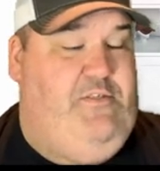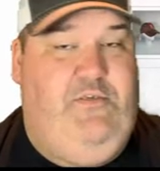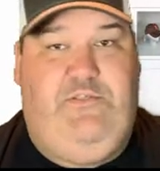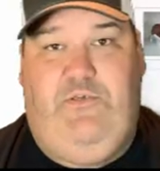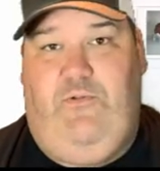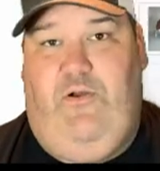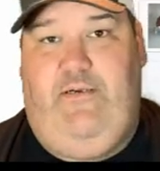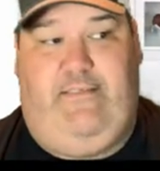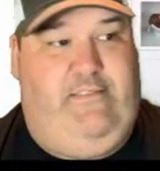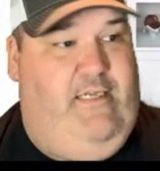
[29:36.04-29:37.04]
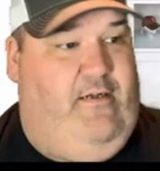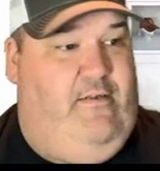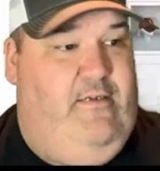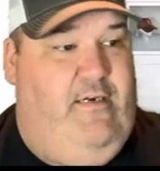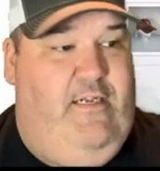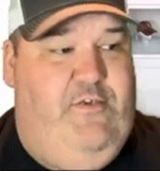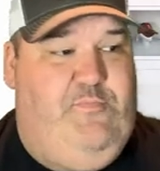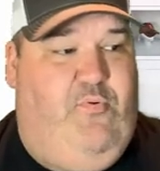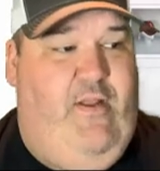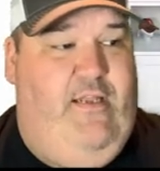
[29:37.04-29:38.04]
it took so long to sell. It was
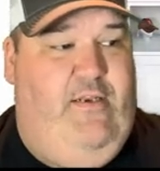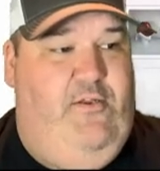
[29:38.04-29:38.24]
brand